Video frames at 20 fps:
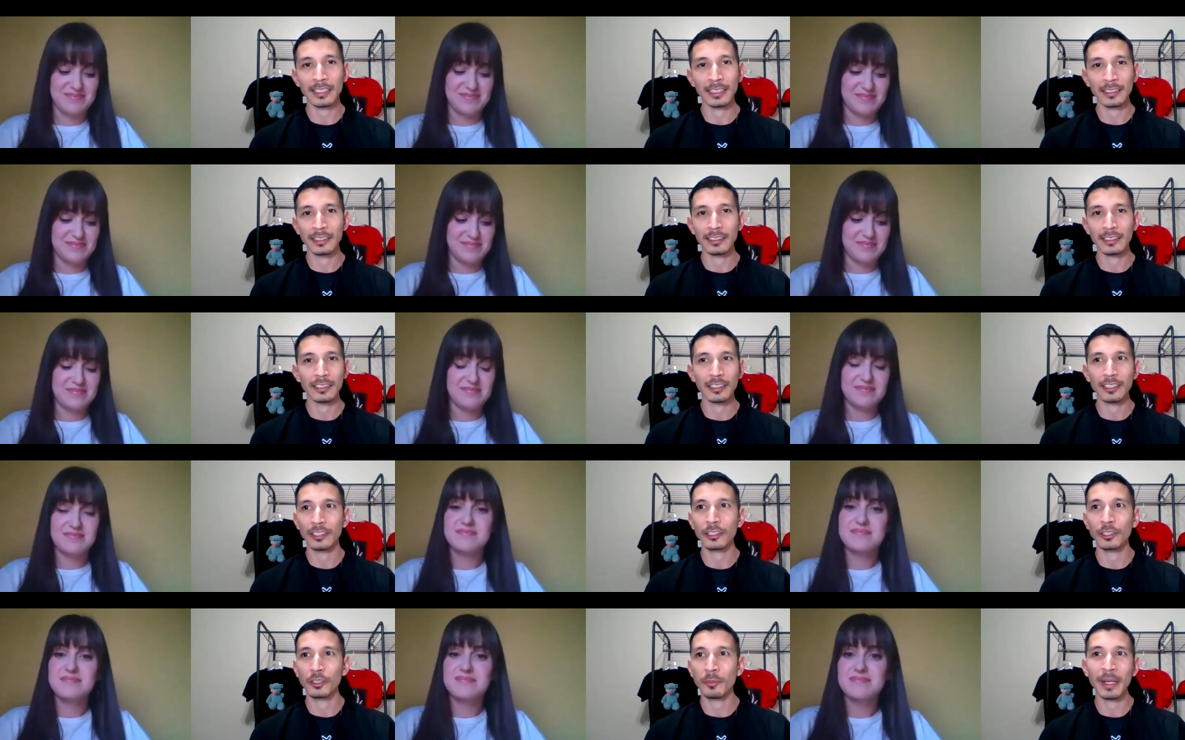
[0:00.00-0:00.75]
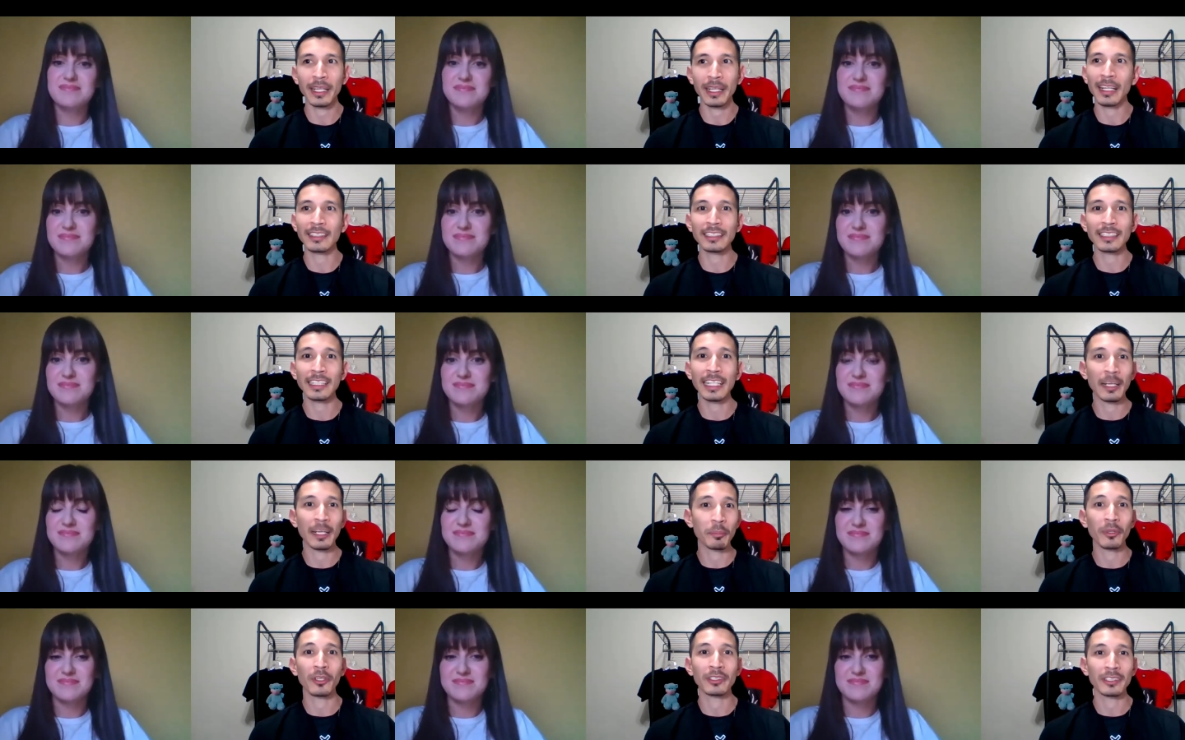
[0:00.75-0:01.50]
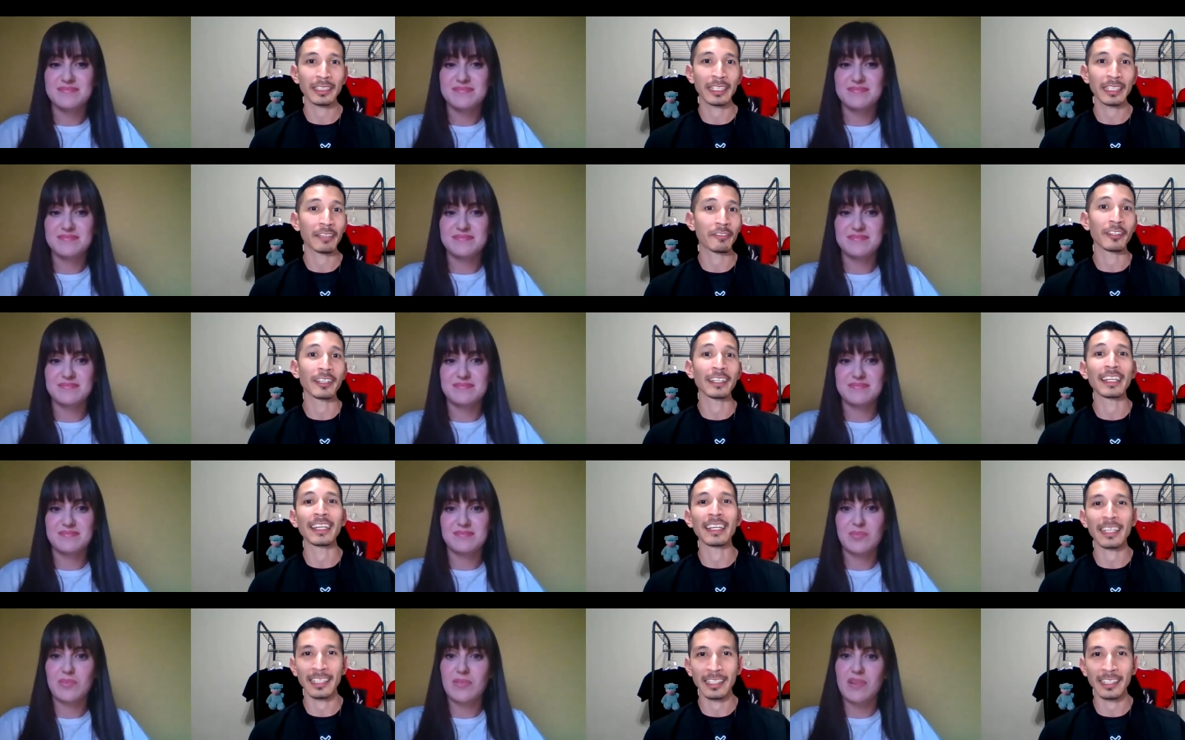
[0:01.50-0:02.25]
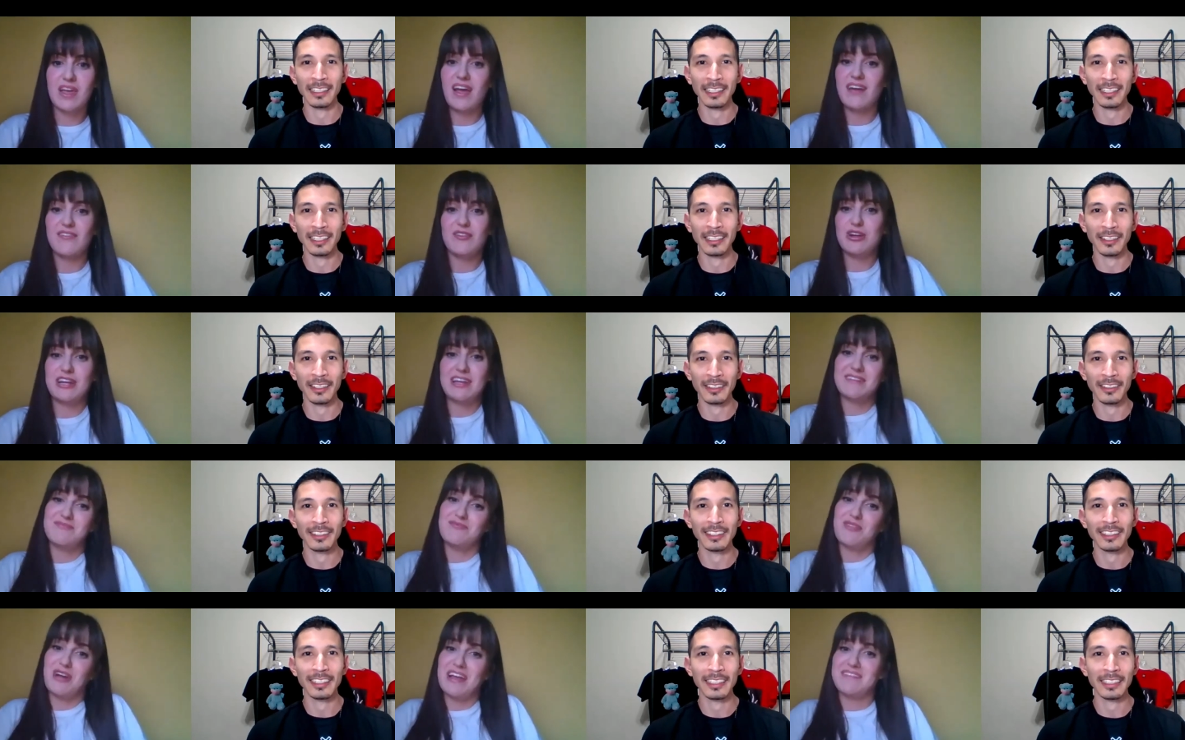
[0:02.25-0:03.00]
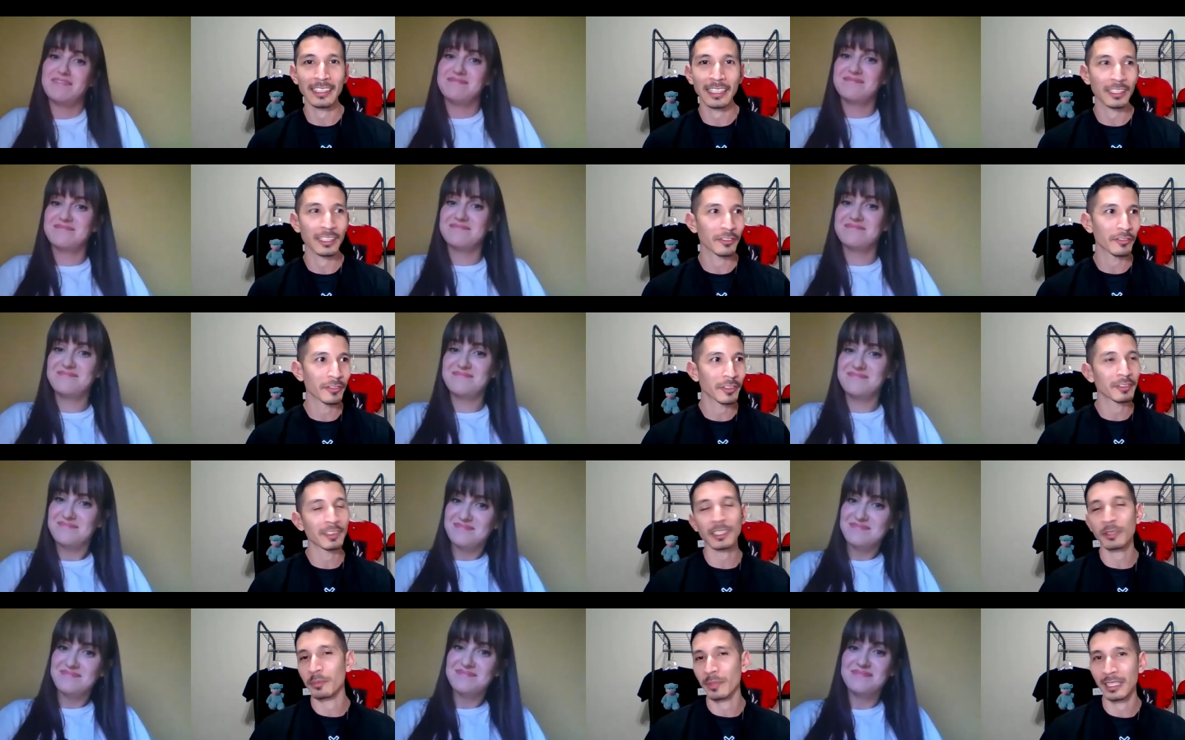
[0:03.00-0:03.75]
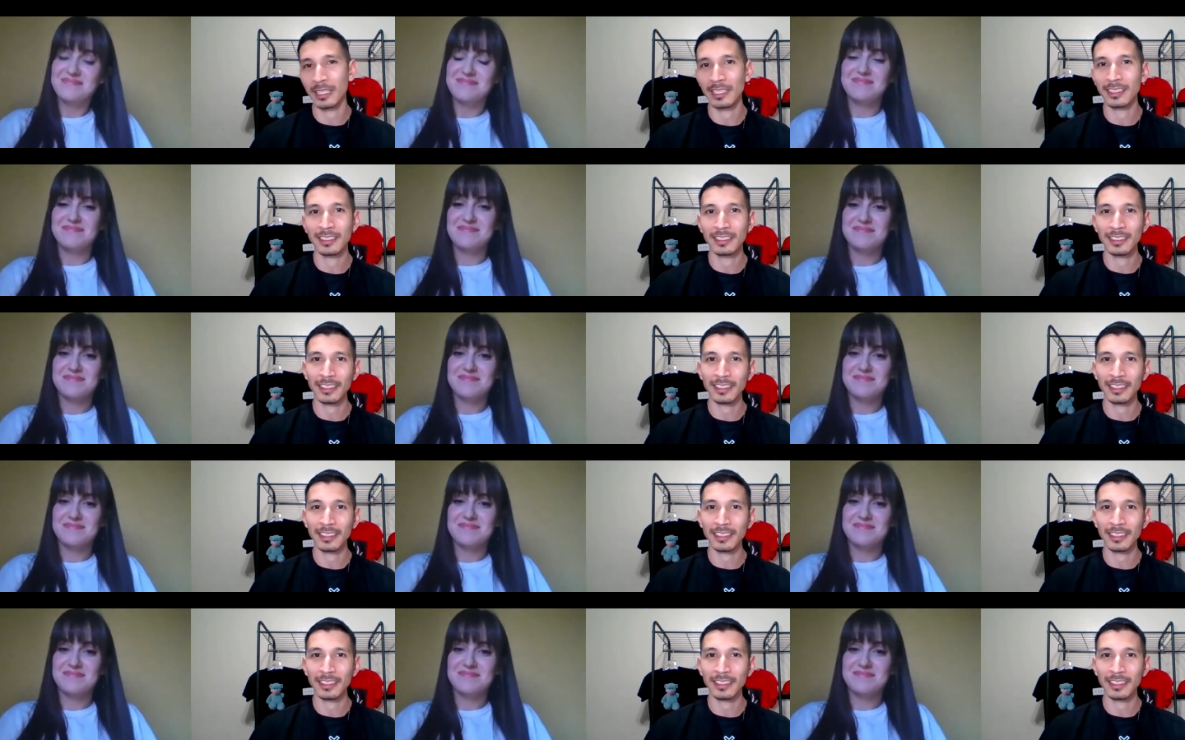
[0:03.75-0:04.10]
Speaker 1: it's you might not see that person ever again. Never you know, again, right. it's, it's 15 minutes,